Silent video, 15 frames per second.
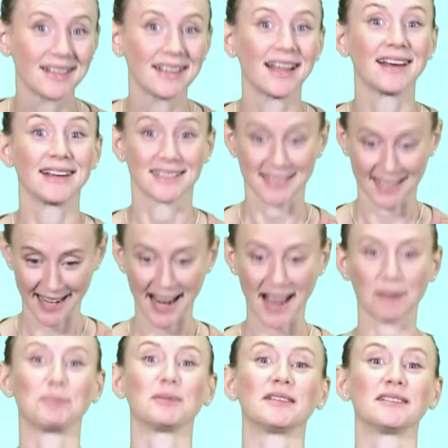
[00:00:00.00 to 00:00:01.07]
And it's going to
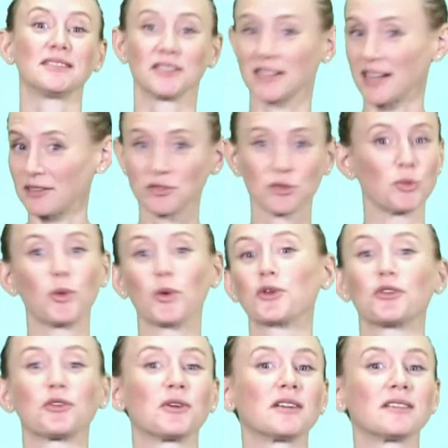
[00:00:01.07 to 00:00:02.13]
happen. You're going to have to walk
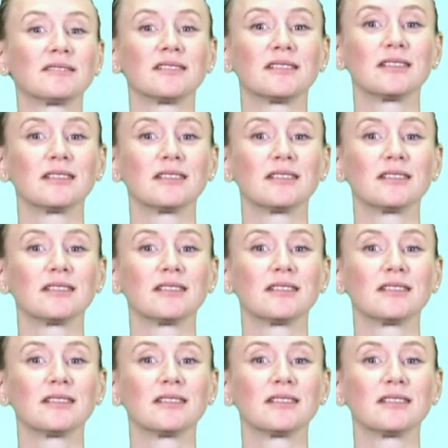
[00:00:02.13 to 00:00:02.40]
through it,